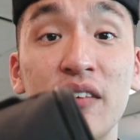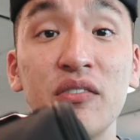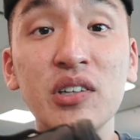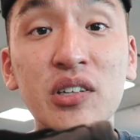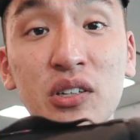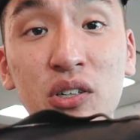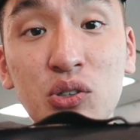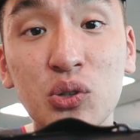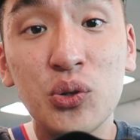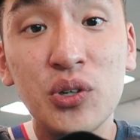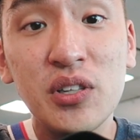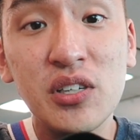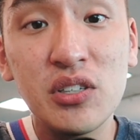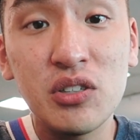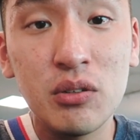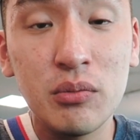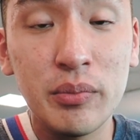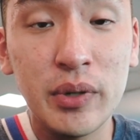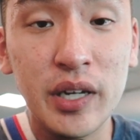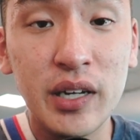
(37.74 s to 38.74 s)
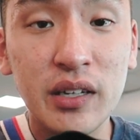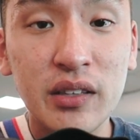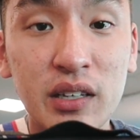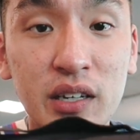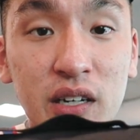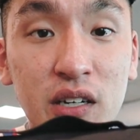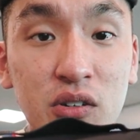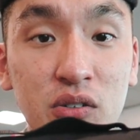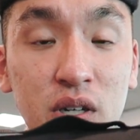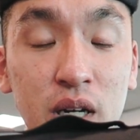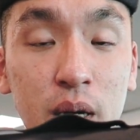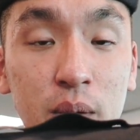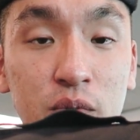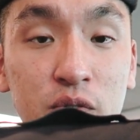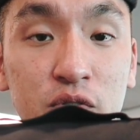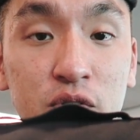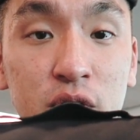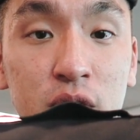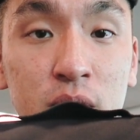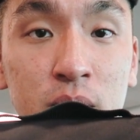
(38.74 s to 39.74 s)
I have a little toiletry bag that I
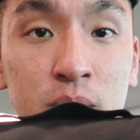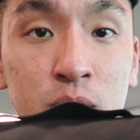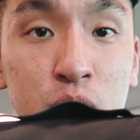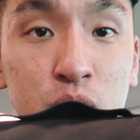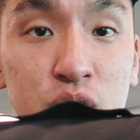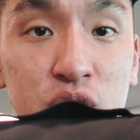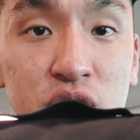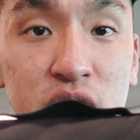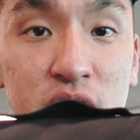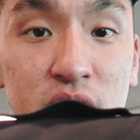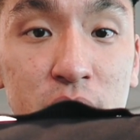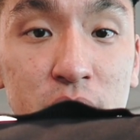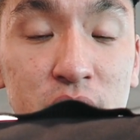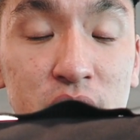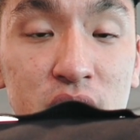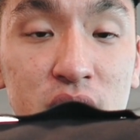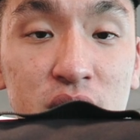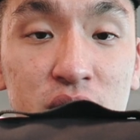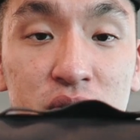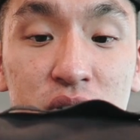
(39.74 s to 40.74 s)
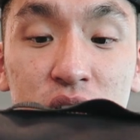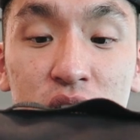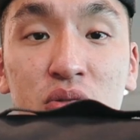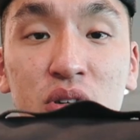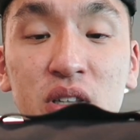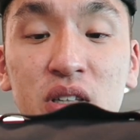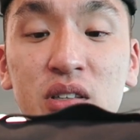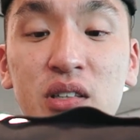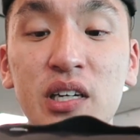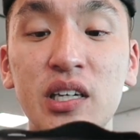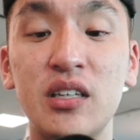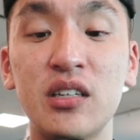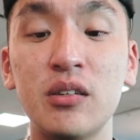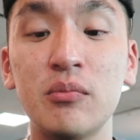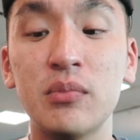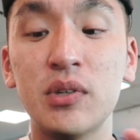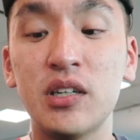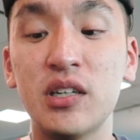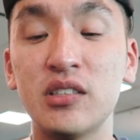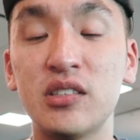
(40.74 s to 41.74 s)
grabbed from Muji, I believe. I really like
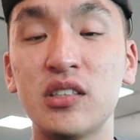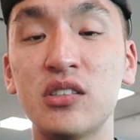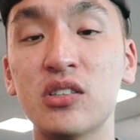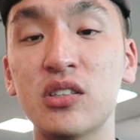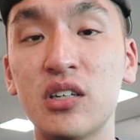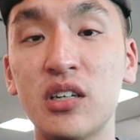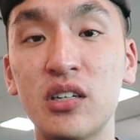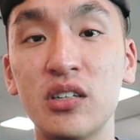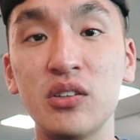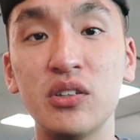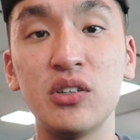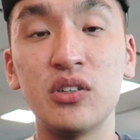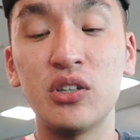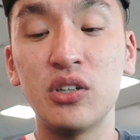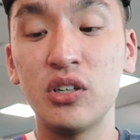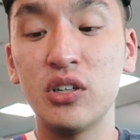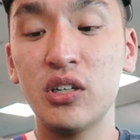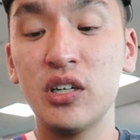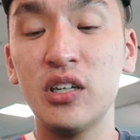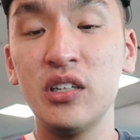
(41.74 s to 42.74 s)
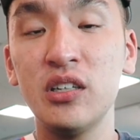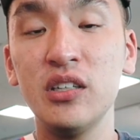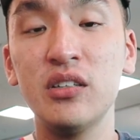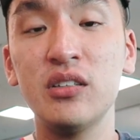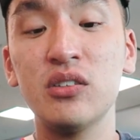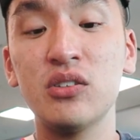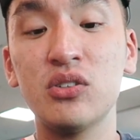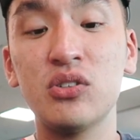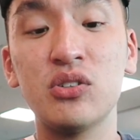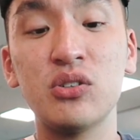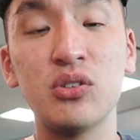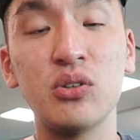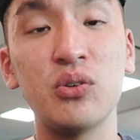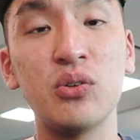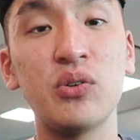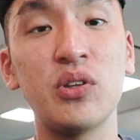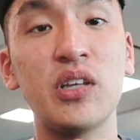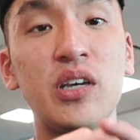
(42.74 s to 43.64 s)
it because it's got a little hook on it so